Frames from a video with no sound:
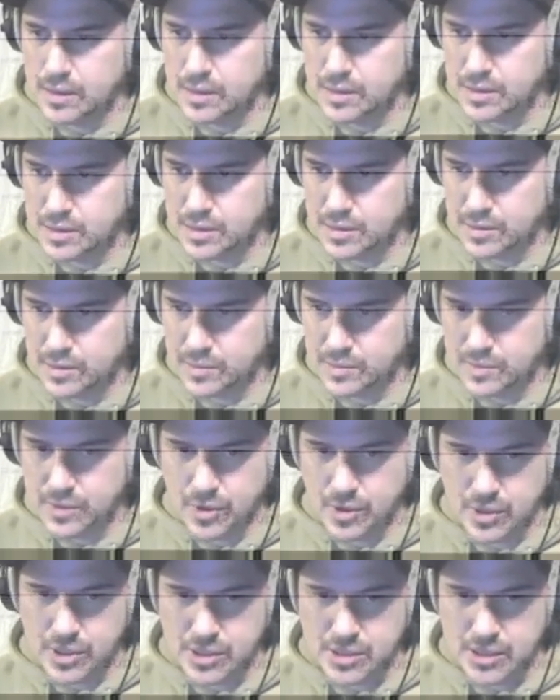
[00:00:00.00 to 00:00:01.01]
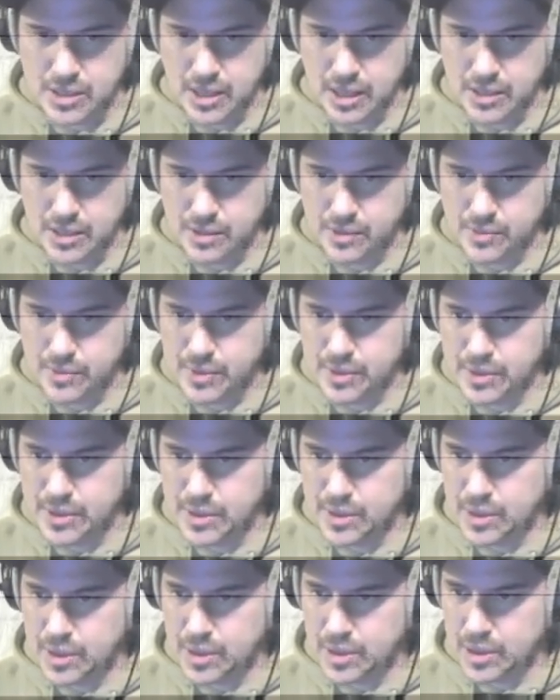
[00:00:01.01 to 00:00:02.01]
So notice that you're
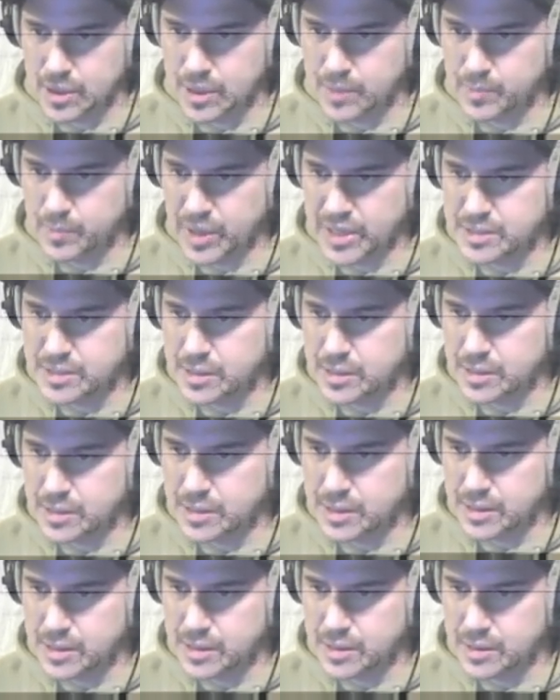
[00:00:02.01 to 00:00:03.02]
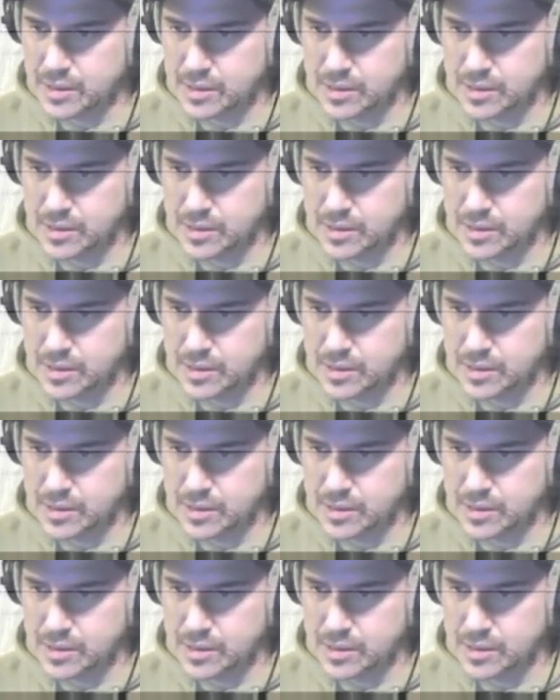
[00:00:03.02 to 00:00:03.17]
basically